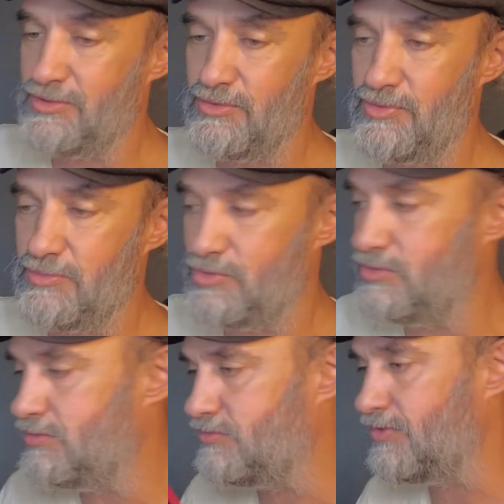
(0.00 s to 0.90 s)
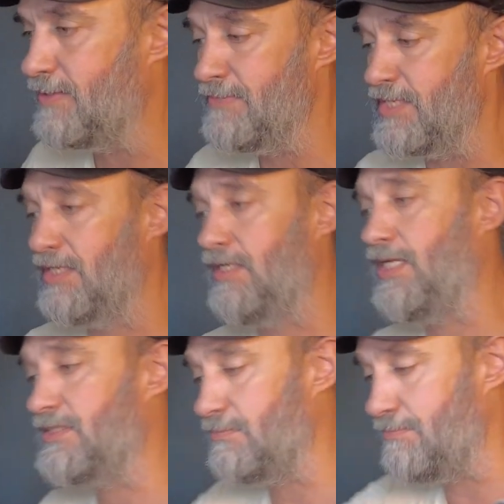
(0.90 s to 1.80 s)
to remove.
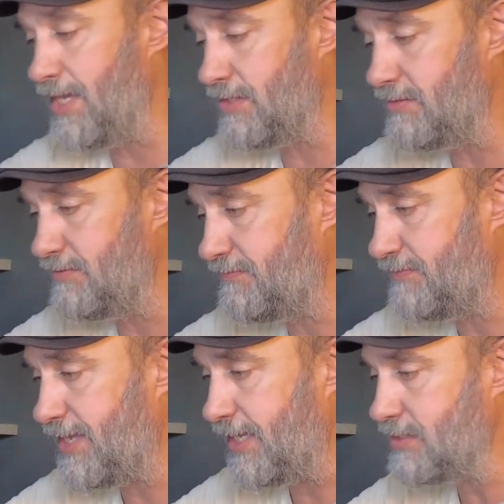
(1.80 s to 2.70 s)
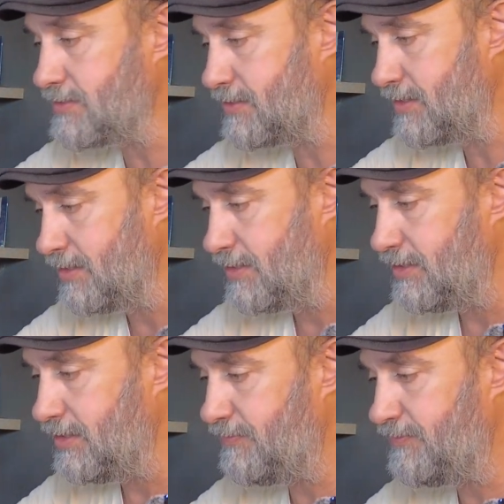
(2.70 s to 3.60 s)
As a matter of fact,
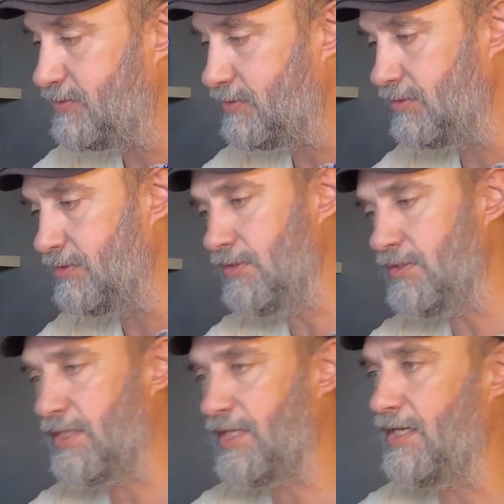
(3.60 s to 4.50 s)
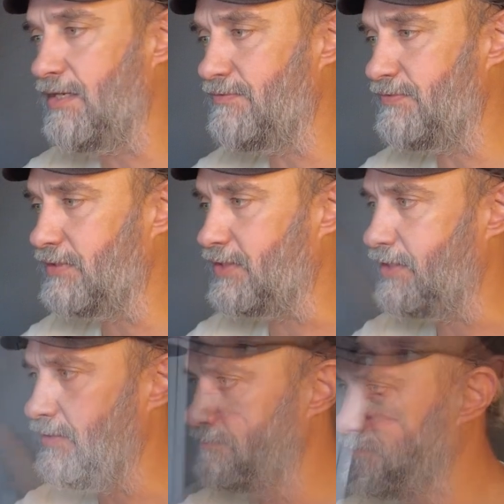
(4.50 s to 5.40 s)
if you look
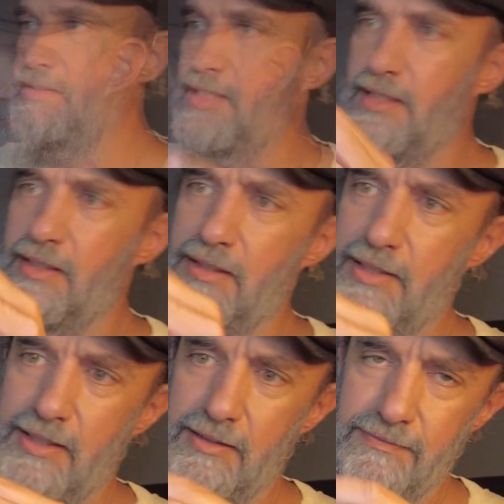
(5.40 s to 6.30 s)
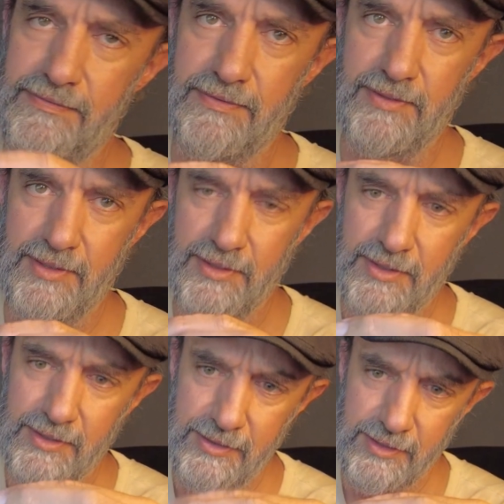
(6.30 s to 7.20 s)
carefully, they leave
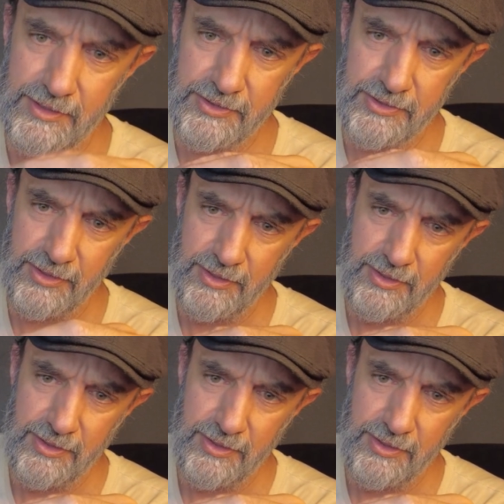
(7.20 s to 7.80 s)
these